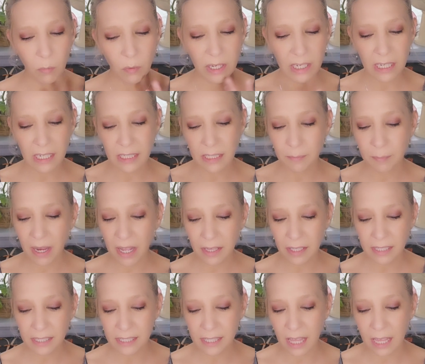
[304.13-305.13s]
We need to
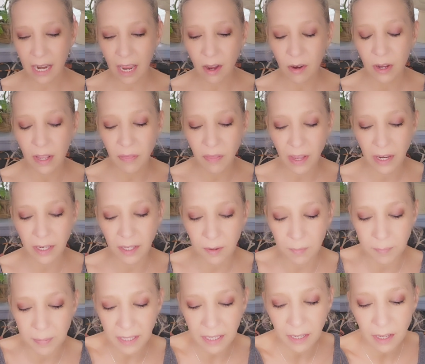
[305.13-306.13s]
balance that out, and that
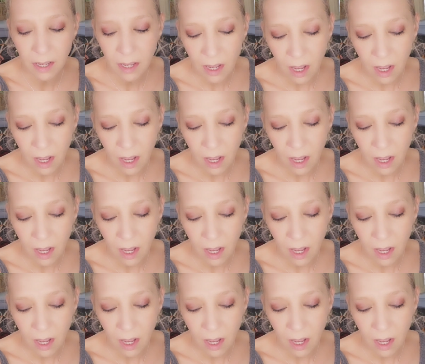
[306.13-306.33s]
could be